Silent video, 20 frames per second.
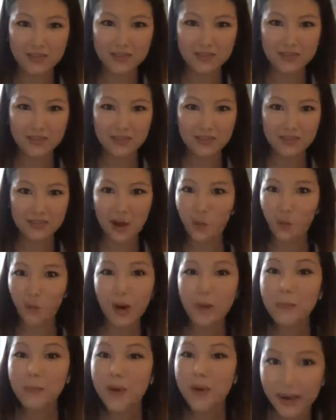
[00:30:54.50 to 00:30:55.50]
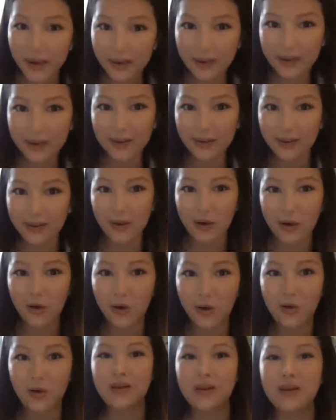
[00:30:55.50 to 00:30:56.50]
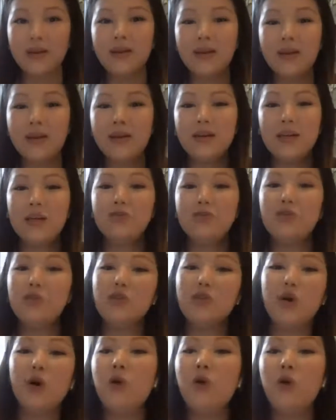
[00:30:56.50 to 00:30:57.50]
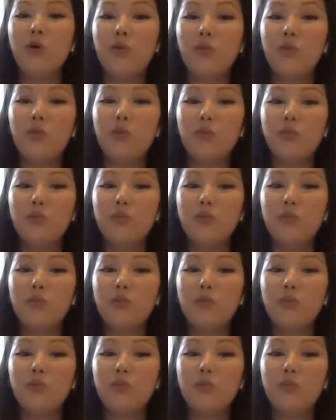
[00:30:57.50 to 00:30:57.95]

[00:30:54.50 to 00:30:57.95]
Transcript: not one bit, you know. And even though